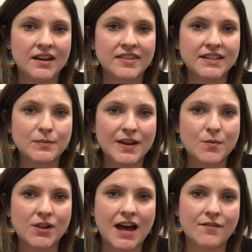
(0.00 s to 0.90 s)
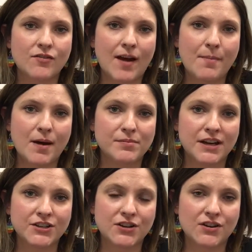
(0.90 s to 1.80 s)
This week we'll have a wrap-up
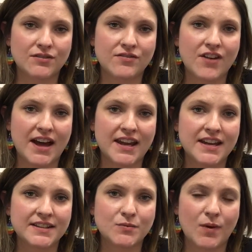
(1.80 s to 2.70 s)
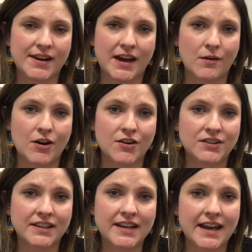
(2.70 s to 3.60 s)
lecture on Friday. It's 1 hour
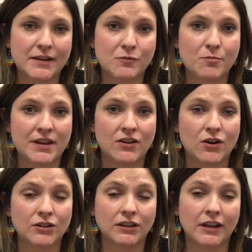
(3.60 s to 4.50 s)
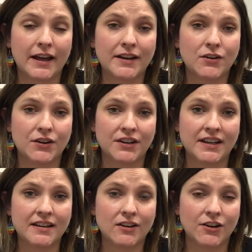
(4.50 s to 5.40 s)
only, and it will be online
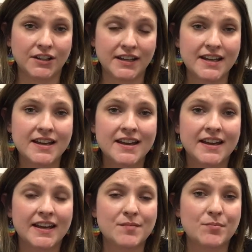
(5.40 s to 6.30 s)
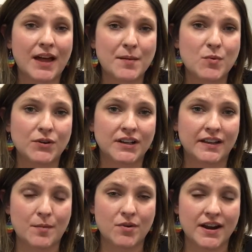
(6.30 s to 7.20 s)
only in Blackboard
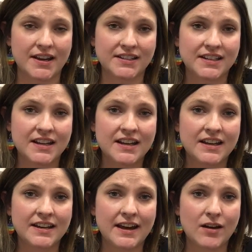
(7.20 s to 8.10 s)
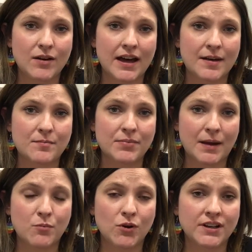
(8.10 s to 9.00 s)
Collaborate. Now,
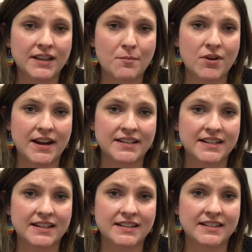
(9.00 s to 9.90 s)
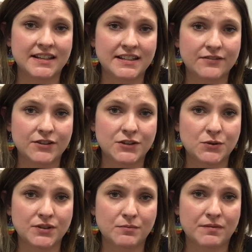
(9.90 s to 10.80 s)
Blackboard Collaborate is a different
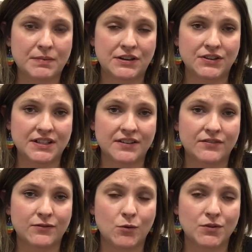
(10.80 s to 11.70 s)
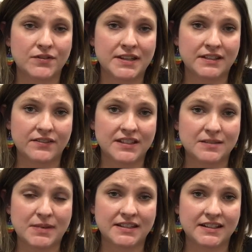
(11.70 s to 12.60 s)
tool than we've been using for the rest of the
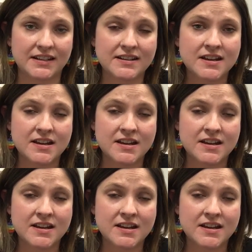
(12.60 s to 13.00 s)
semester.